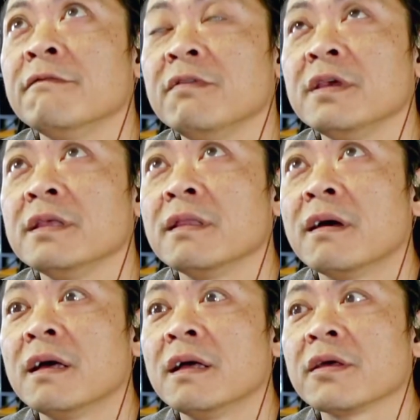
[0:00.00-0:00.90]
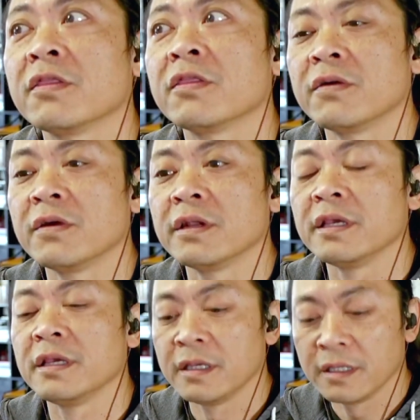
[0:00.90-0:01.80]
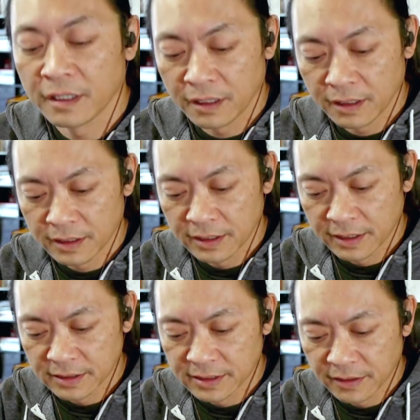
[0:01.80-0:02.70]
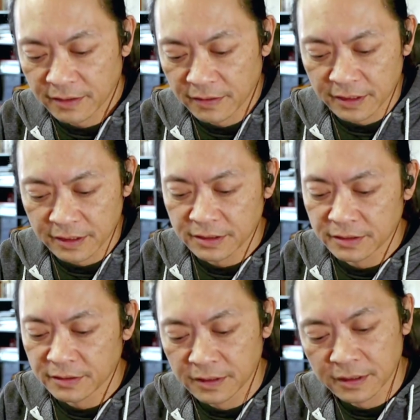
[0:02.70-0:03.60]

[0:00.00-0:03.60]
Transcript: Vlog 30. Did I say 32?